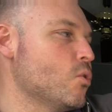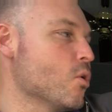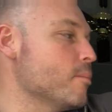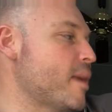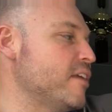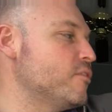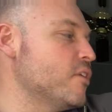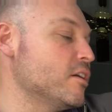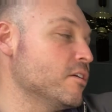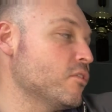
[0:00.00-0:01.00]
or made
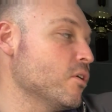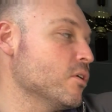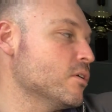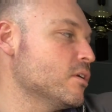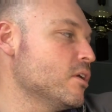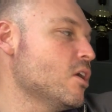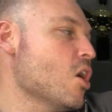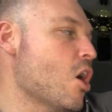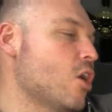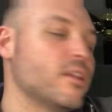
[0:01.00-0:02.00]
fun of her,
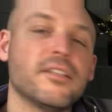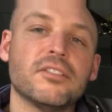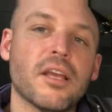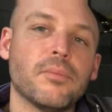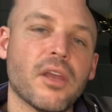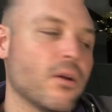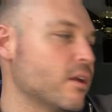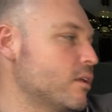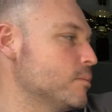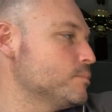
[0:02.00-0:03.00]
all except
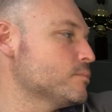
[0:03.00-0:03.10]
Eric.